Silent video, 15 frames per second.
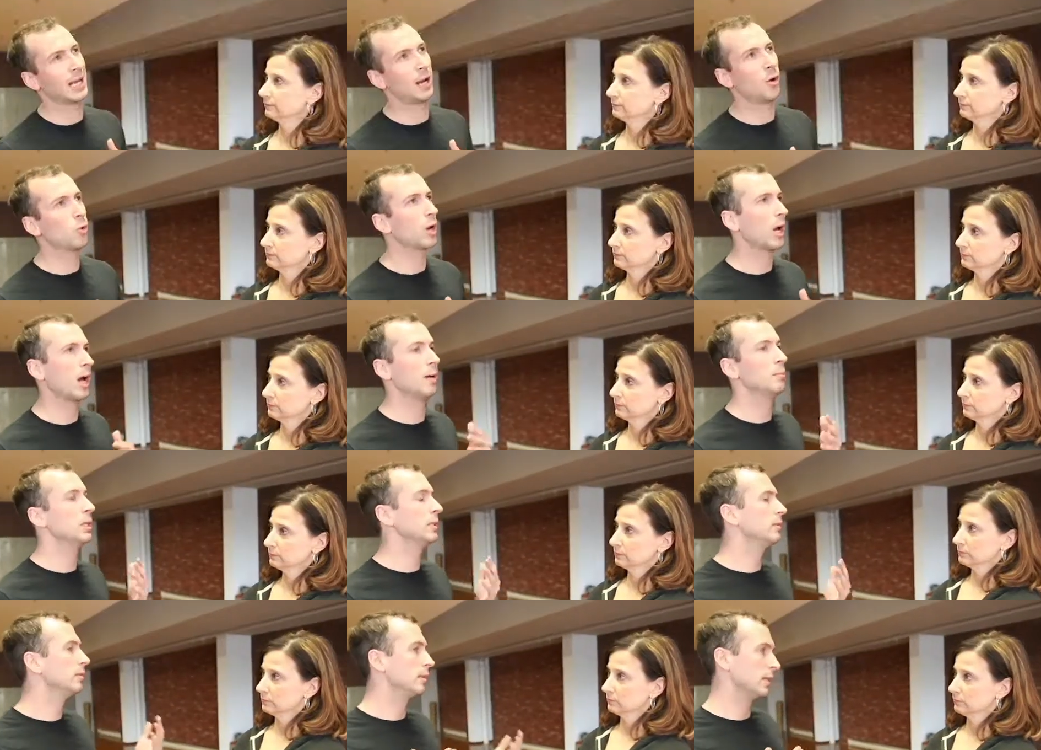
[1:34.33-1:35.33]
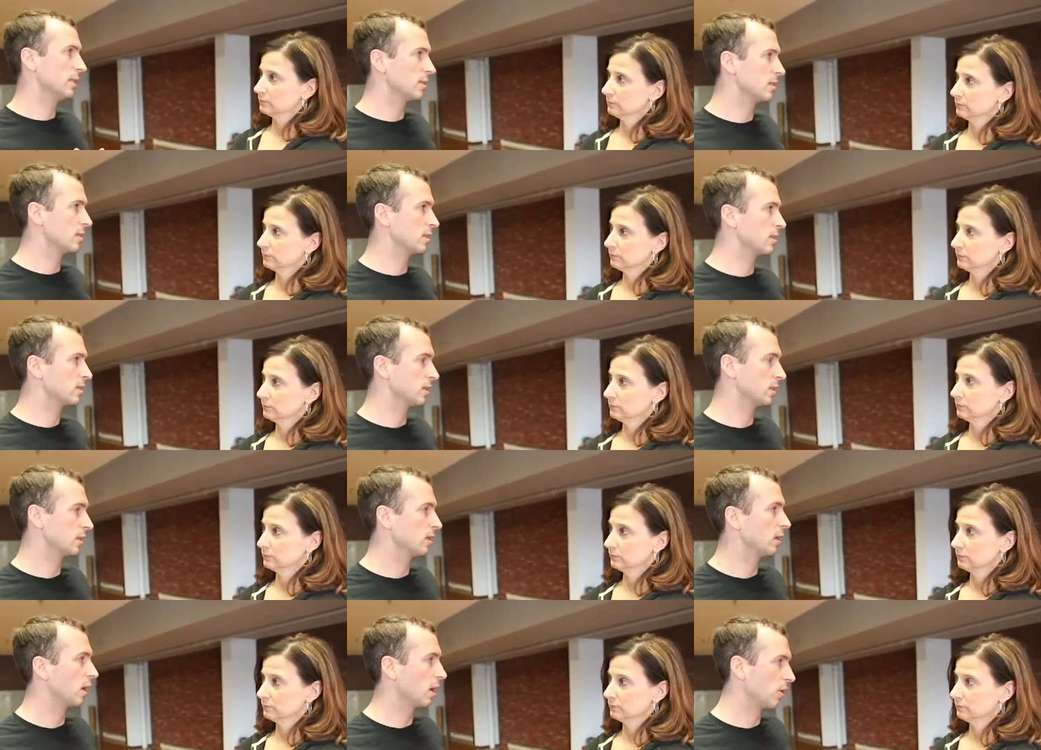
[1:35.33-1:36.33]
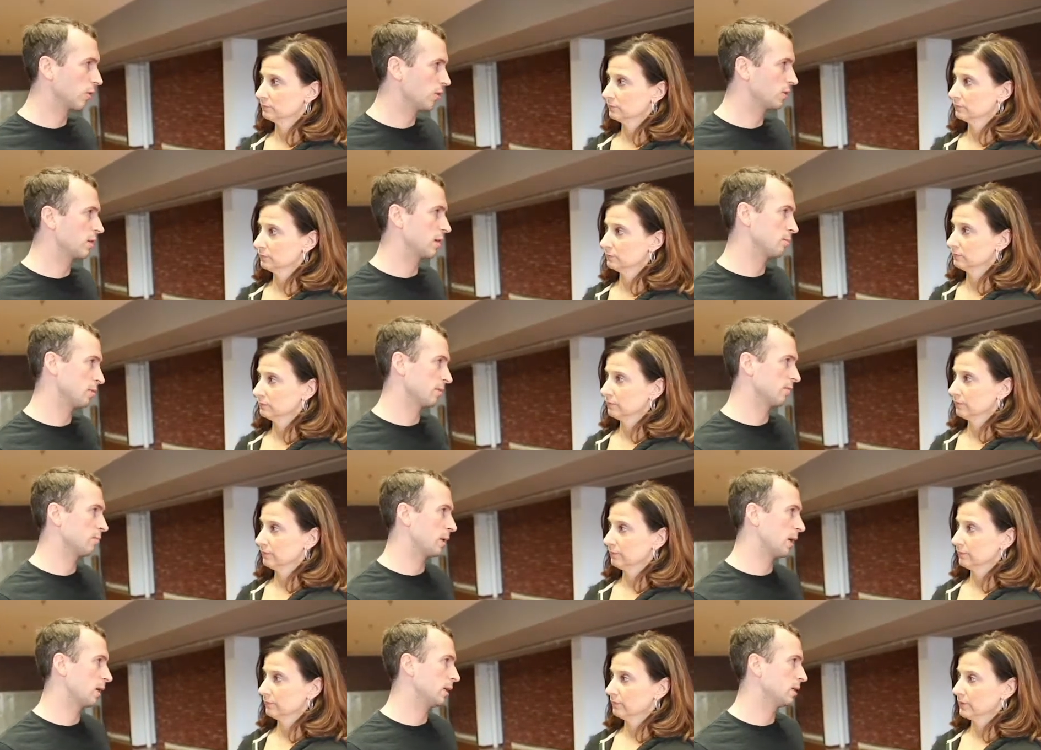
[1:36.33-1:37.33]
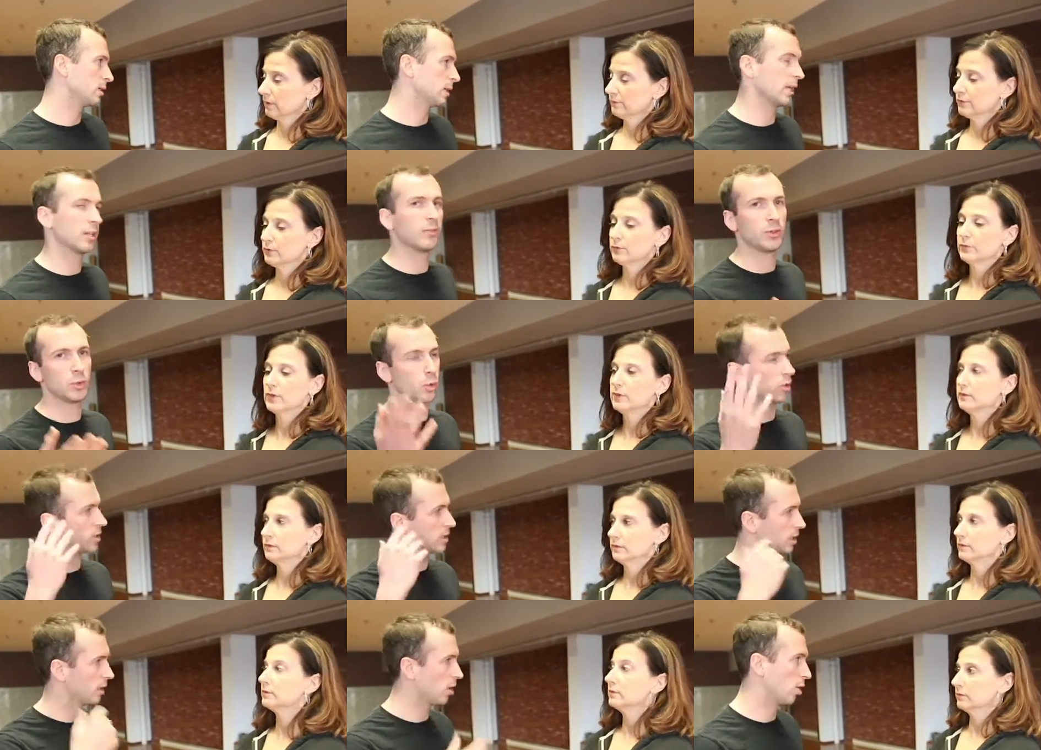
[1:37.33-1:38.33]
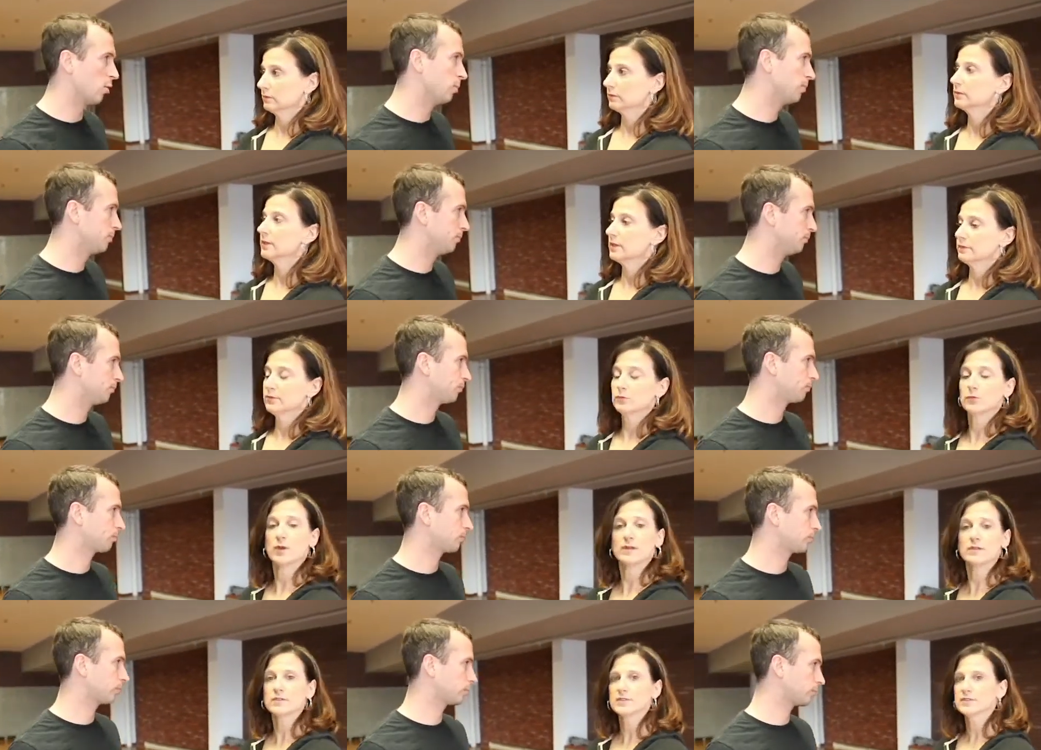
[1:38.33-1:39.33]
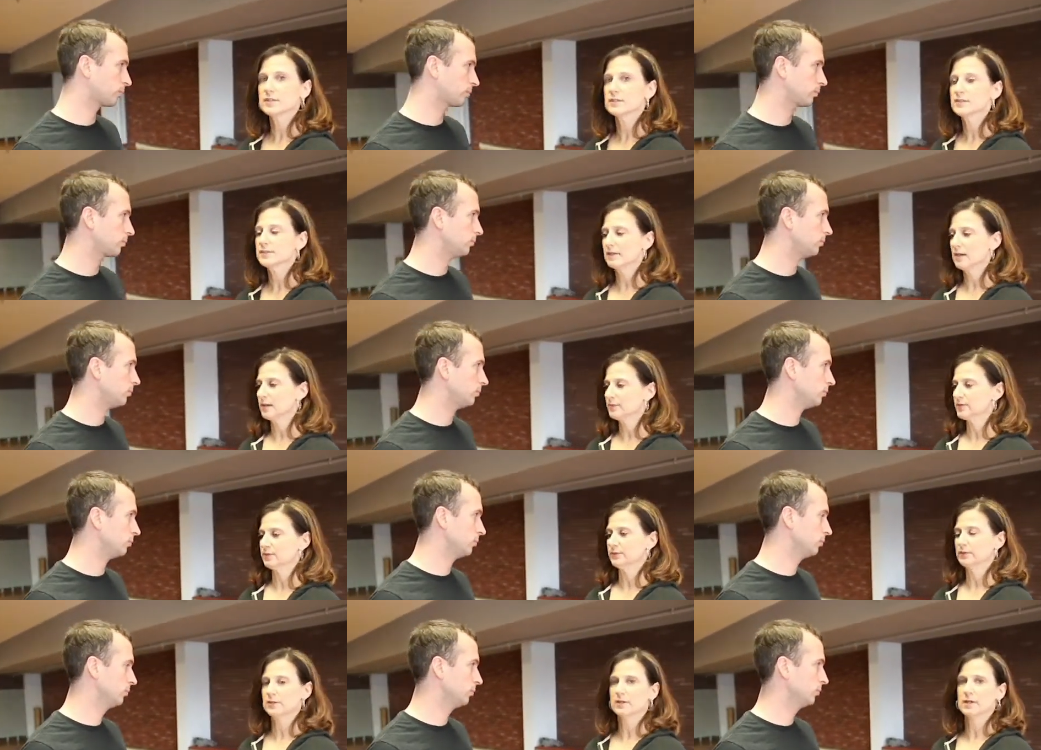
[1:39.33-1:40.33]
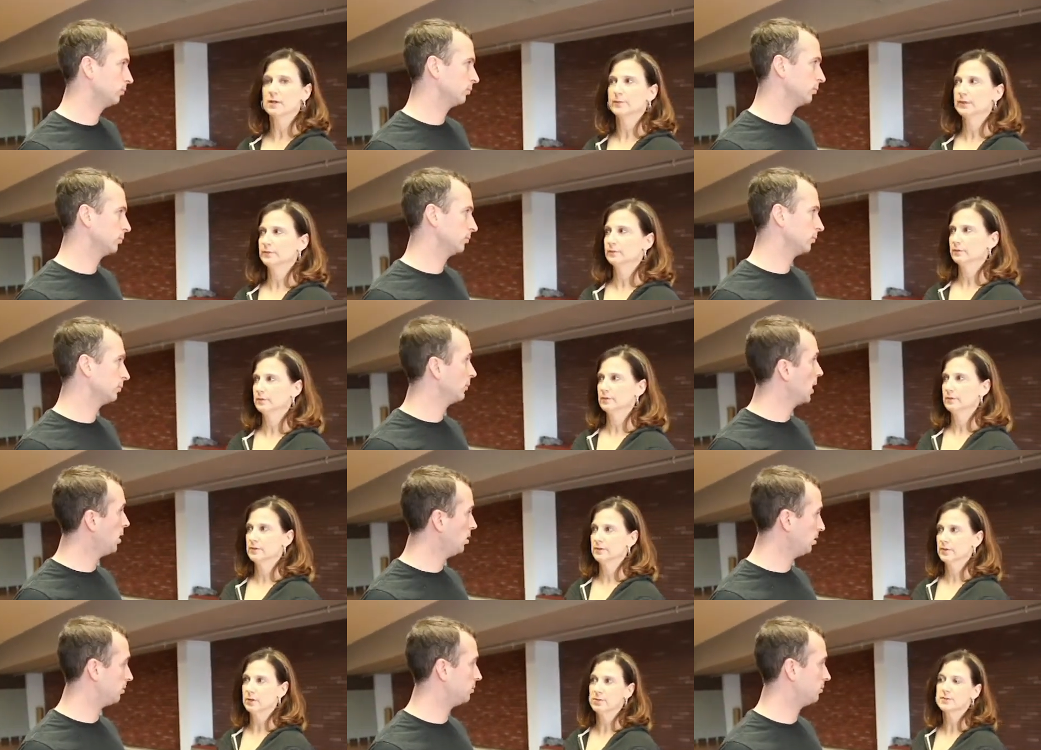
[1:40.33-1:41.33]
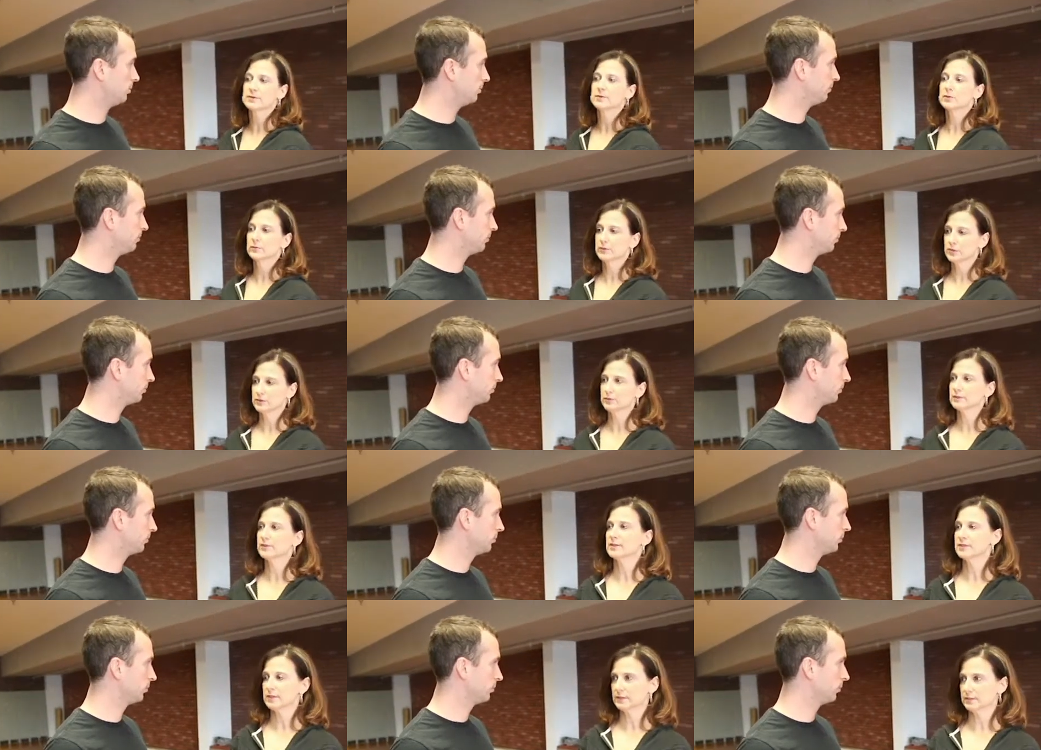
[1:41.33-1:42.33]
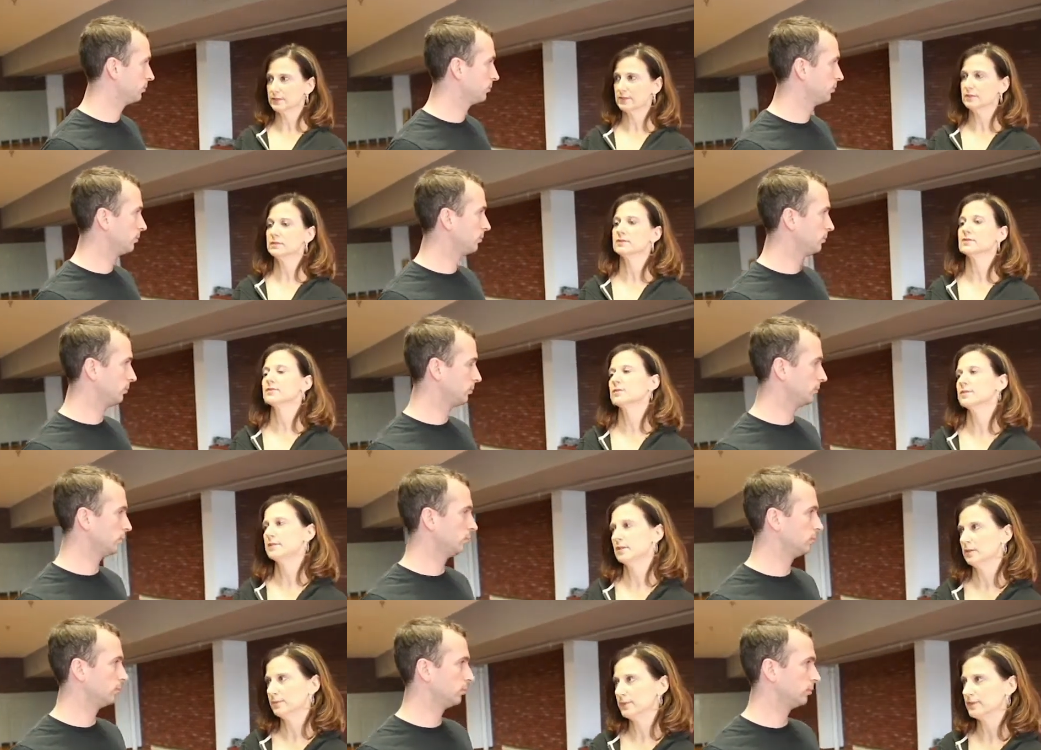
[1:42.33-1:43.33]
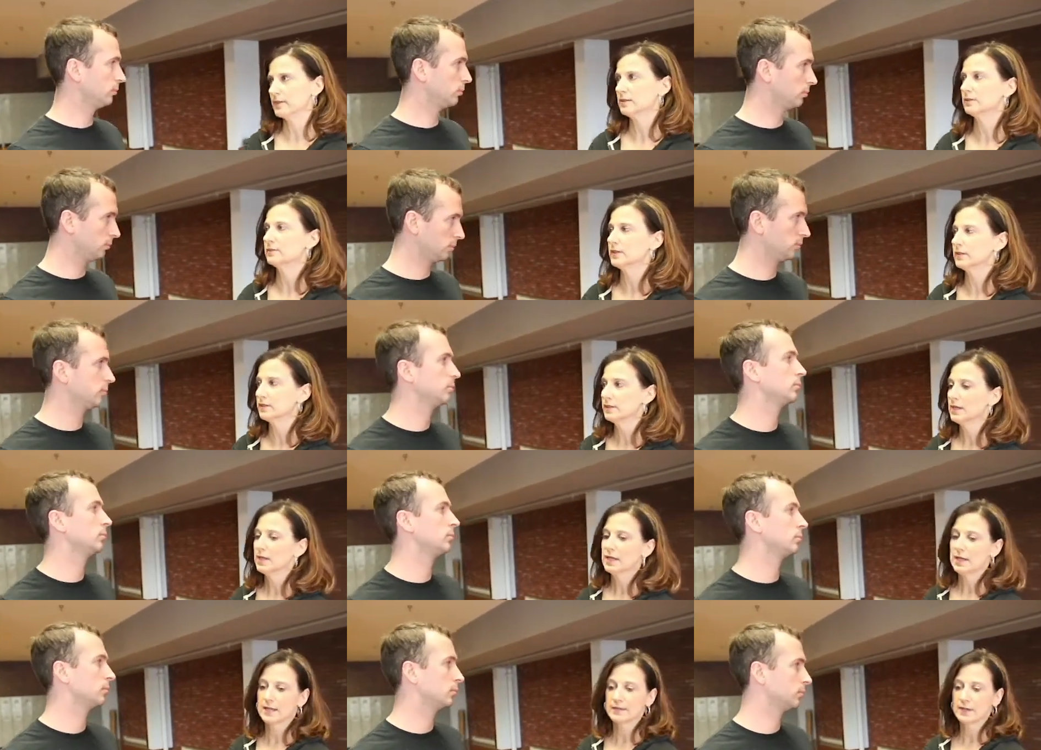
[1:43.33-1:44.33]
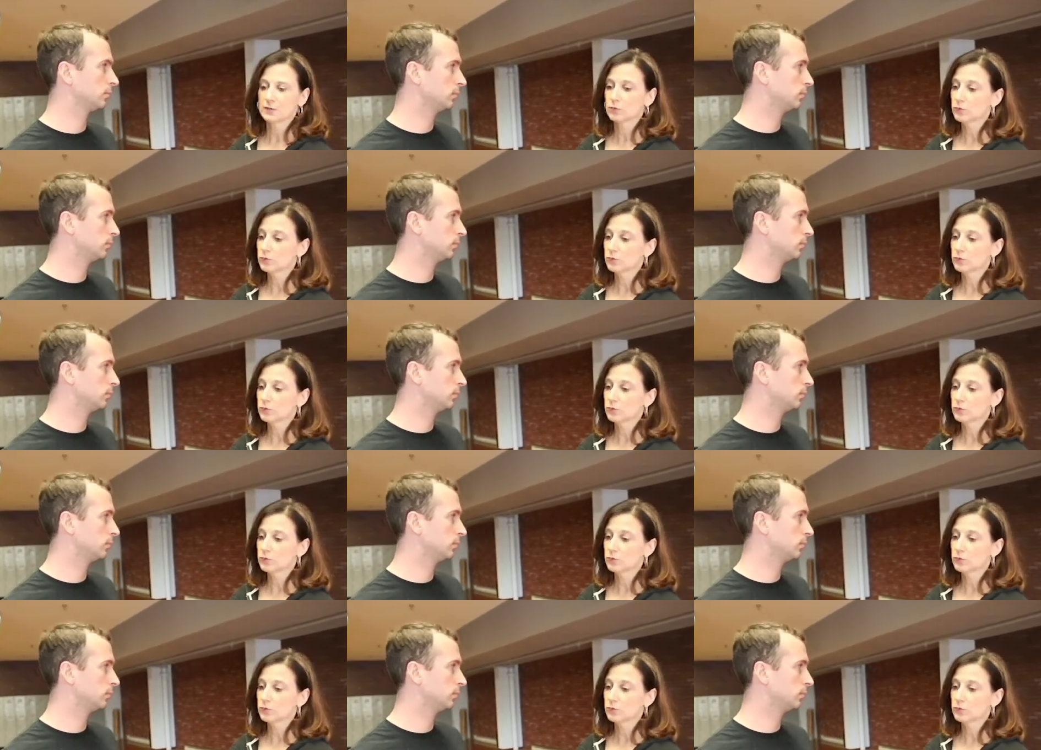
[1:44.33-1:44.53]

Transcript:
Speaker 1: how common is this in other types of bodies, like for run- viewers at home?
Speaker 2: Yeah, for runners, it is absolutely common. There's oh. always a forward shoulder that's elevated, there's always a hip that's elevated, and that